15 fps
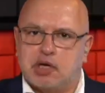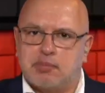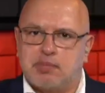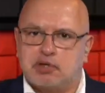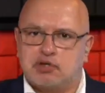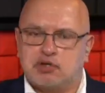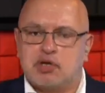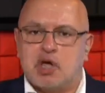
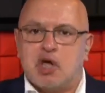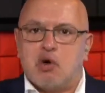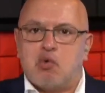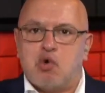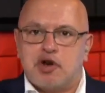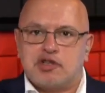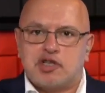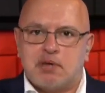megapixels.
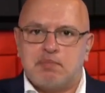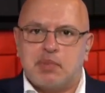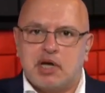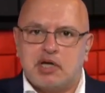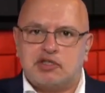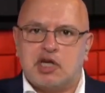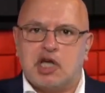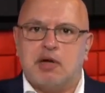What does that
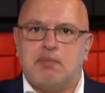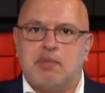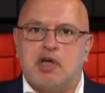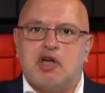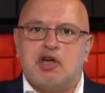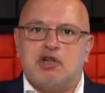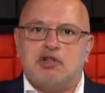mean, Tim?